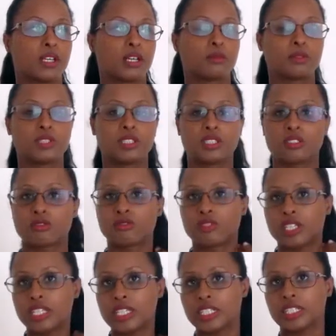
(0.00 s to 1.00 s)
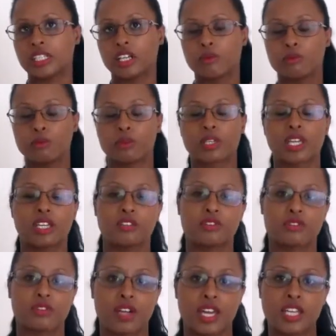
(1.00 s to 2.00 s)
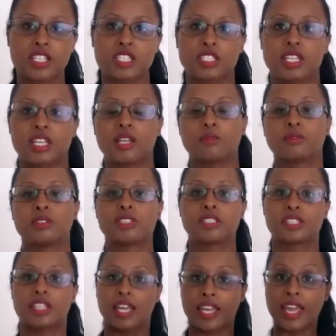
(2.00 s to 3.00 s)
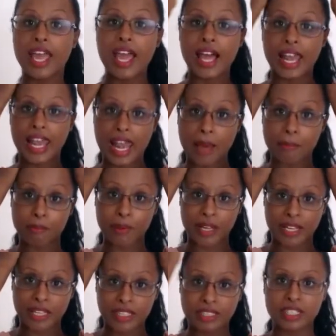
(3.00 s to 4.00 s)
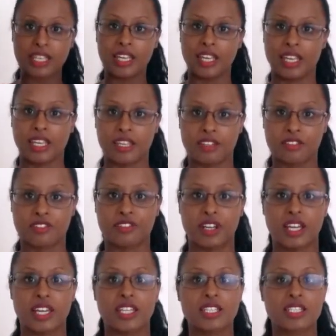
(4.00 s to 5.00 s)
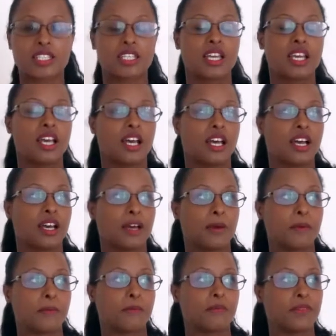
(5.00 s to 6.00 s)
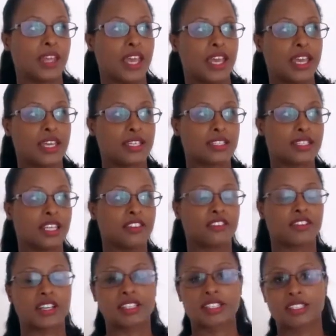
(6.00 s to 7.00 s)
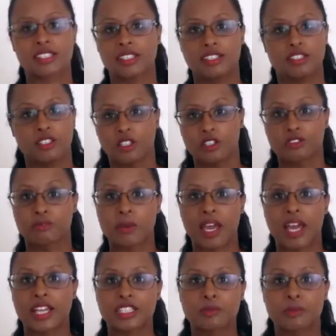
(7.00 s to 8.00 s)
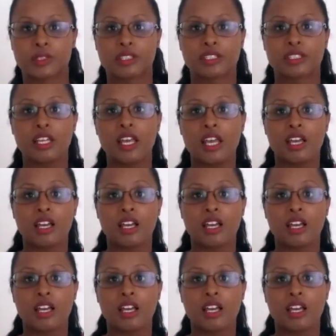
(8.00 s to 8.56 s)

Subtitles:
when I would read a book in French, then I would say lapin in French. And if my husband